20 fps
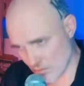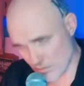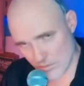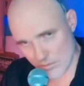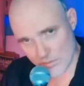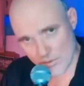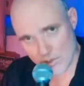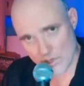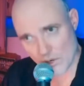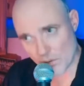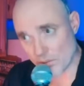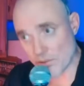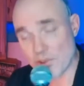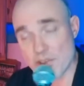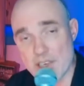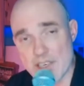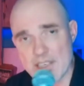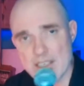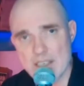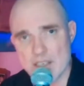So
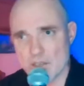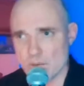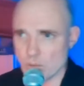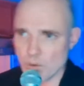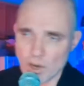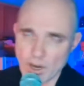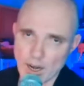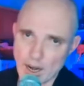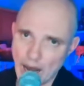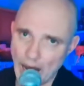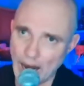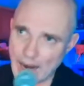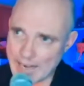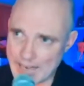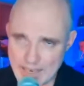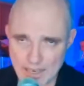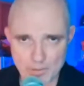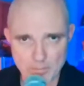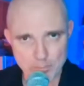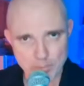this is what I
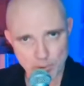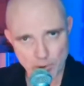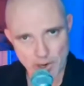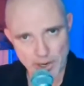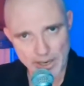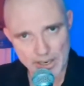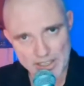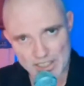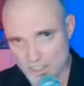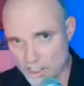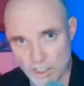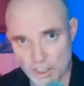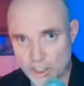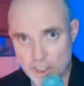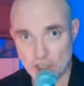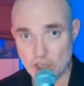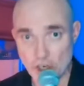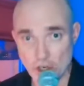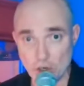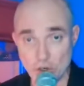can bring to
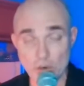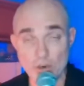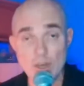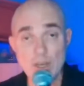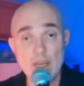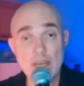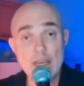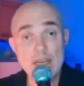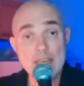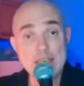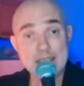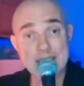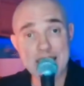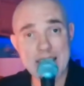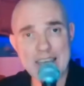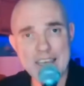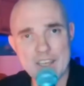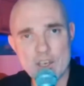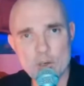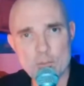you.
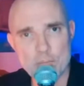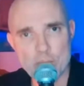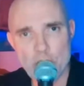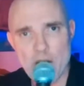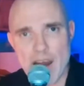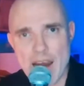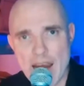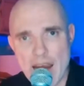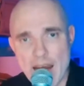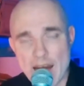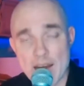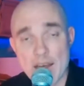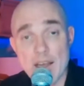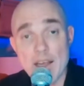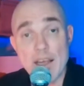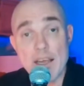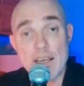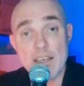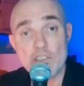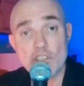Take your brain
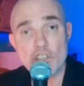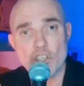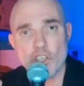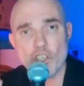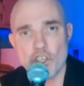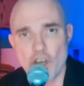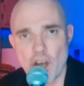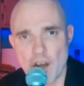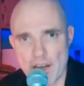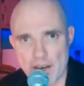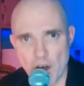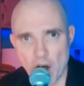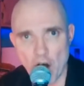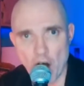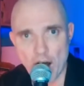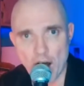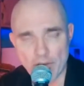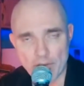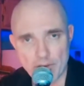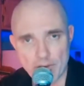and shut it
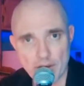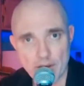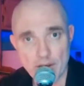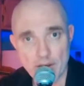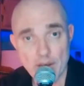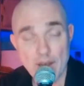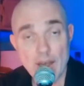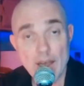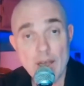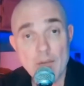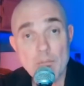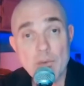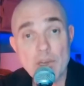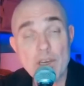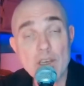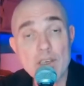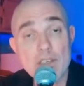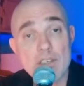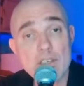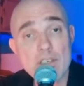off
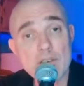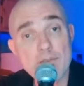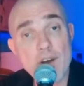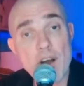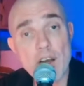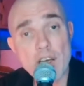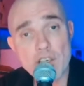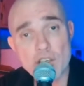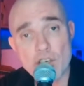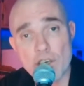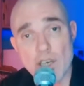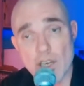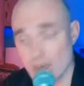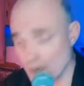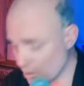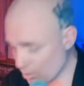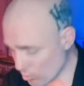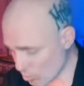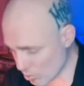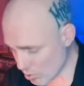because it's functioning
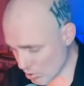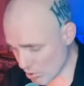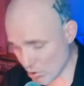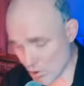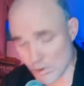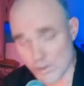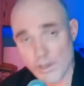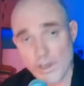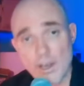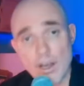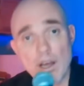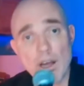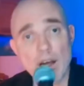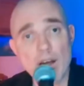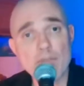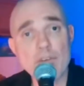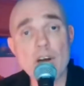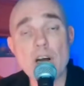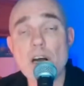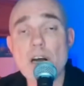in a world
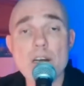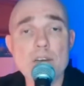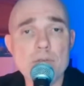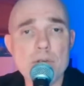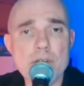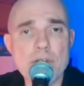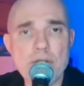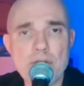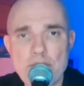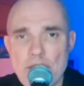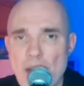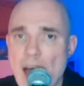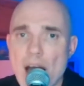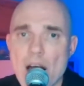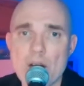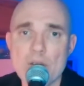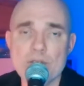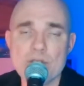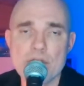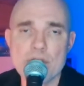of
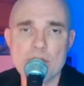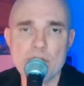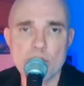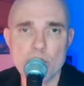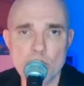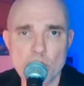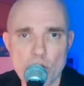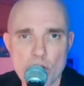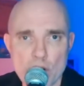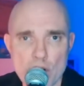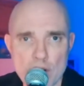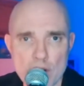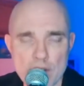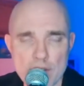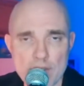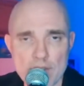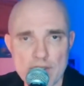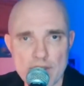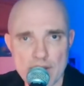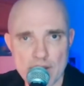100,000
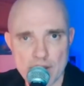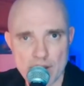words.